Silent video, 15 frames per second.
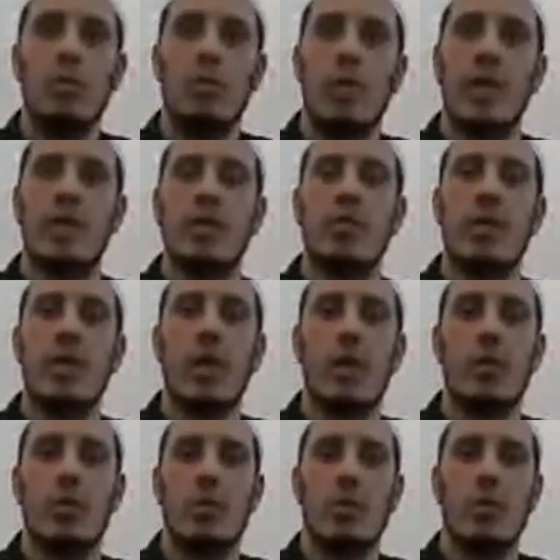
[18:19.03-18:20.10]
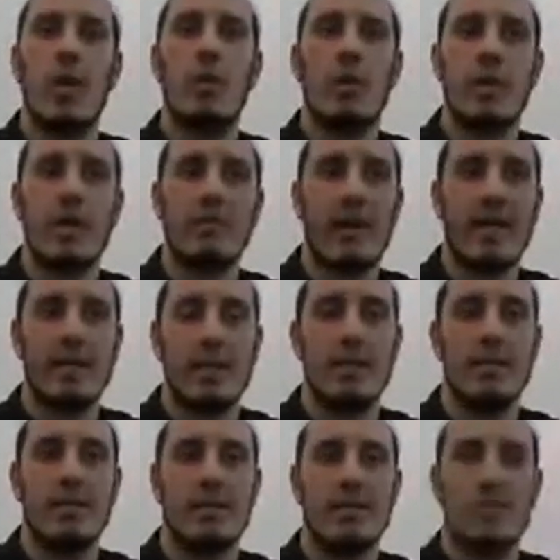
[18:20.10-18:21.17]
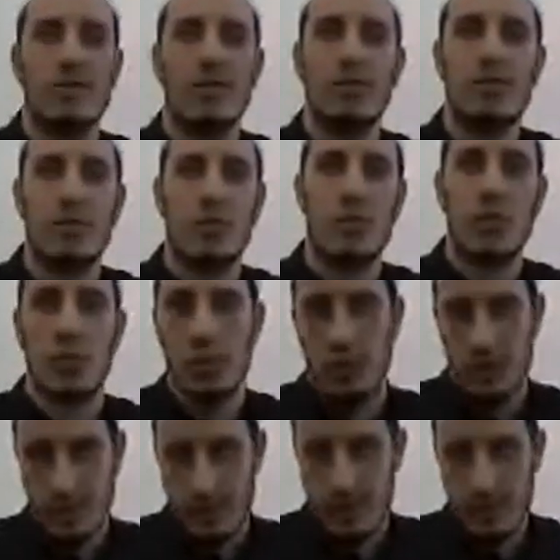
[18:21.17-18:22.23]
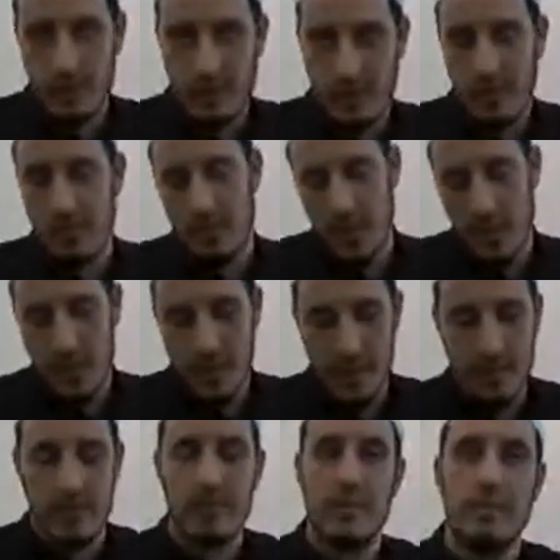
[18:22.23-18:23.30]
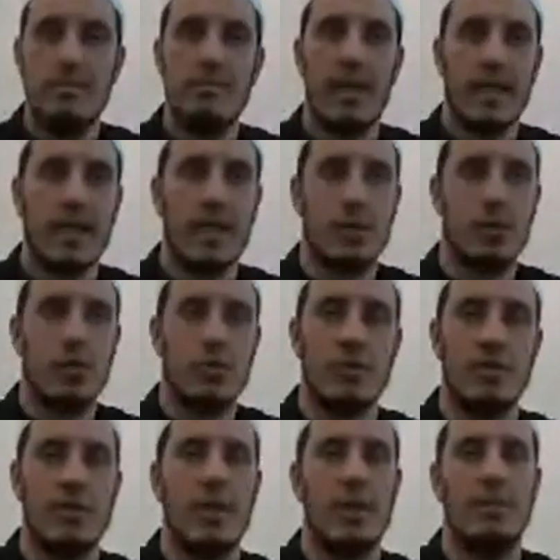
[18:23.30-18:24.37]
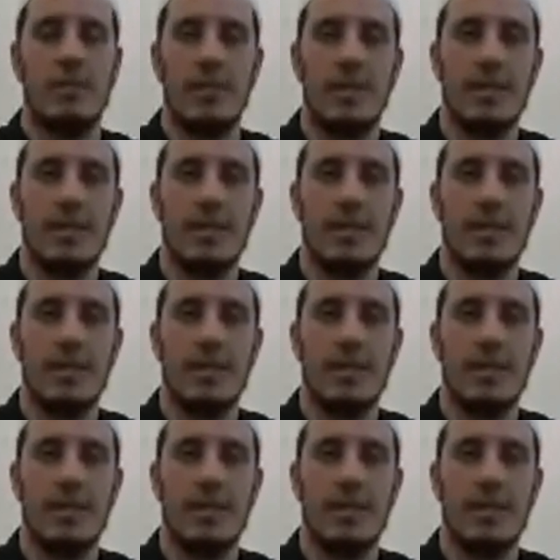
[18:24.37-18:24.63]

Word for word: Where did we go? What were they riding to go to from uh, Mecca to Jerusalem?